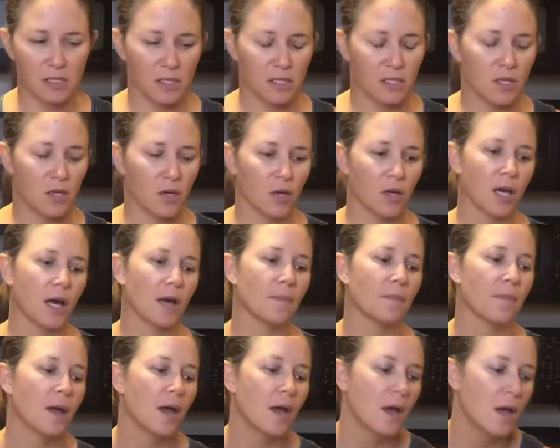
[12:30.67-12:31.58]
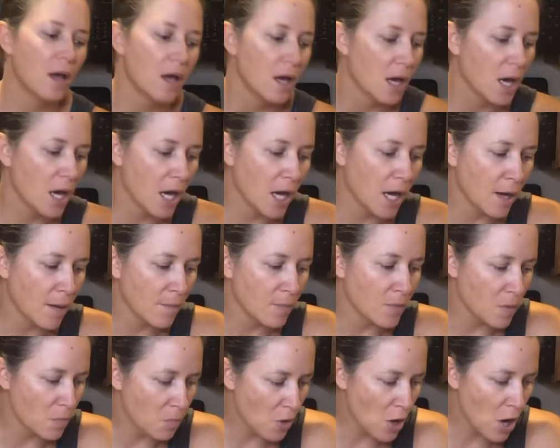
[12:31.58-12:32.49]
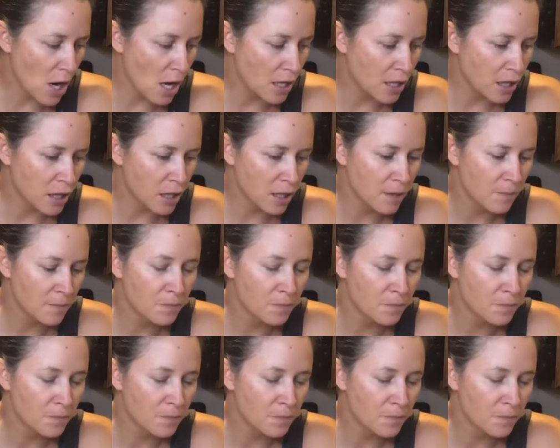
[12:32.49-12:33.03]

soak up the broth.